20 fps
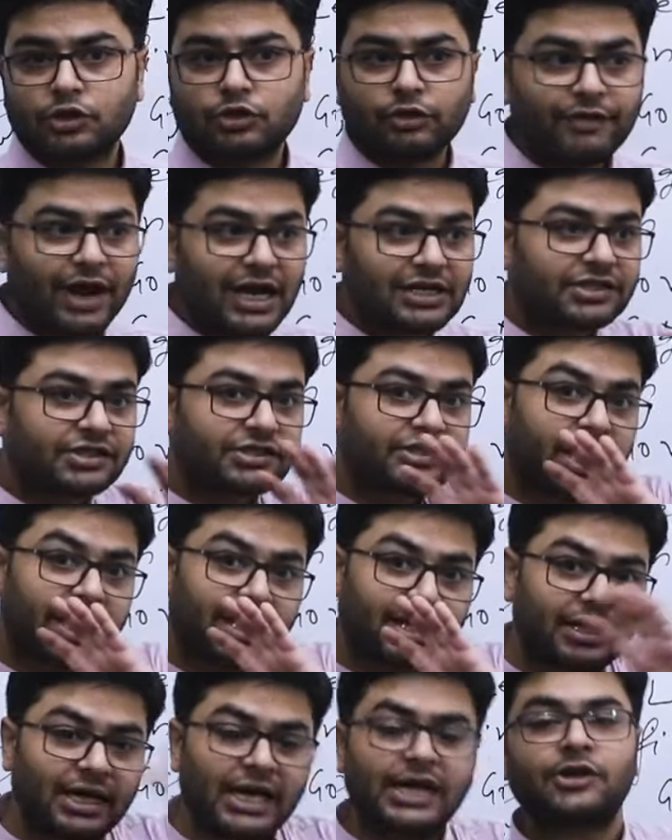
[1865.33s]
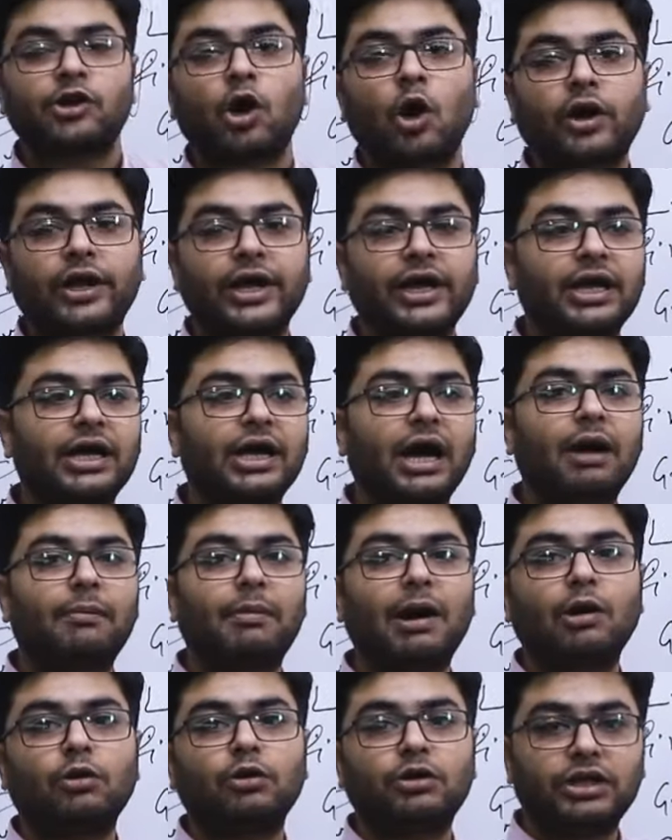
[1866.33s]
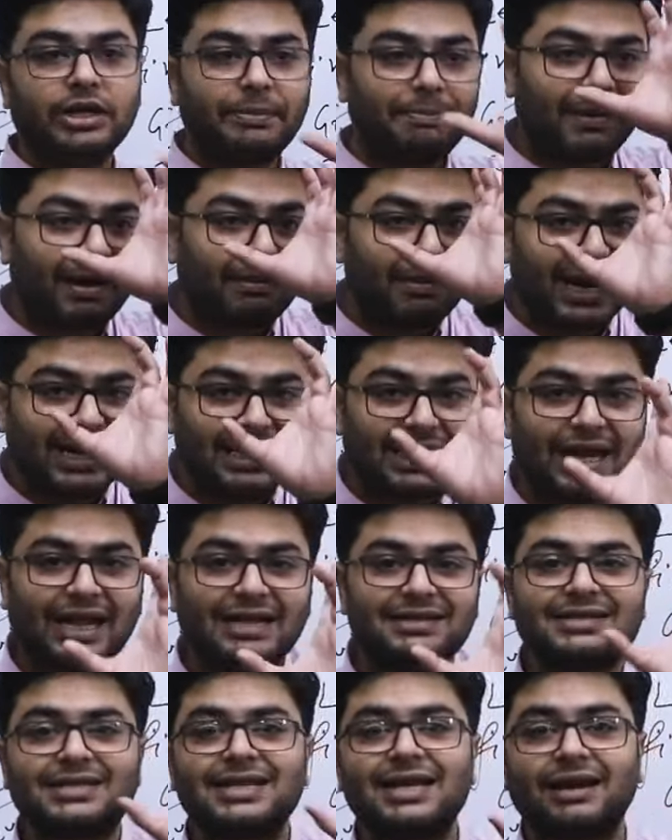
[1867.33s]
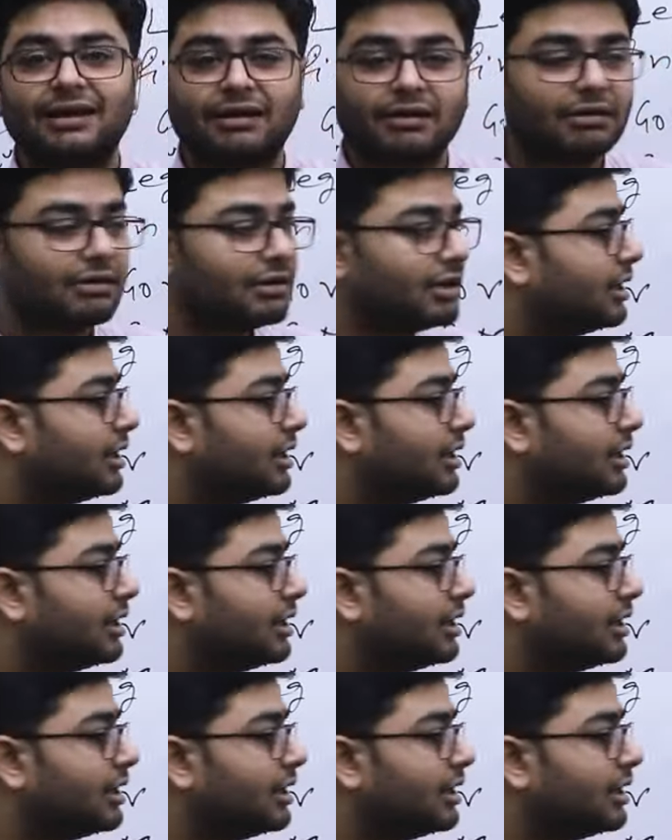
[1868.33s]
So we are strictly talking about the PubEd lens here.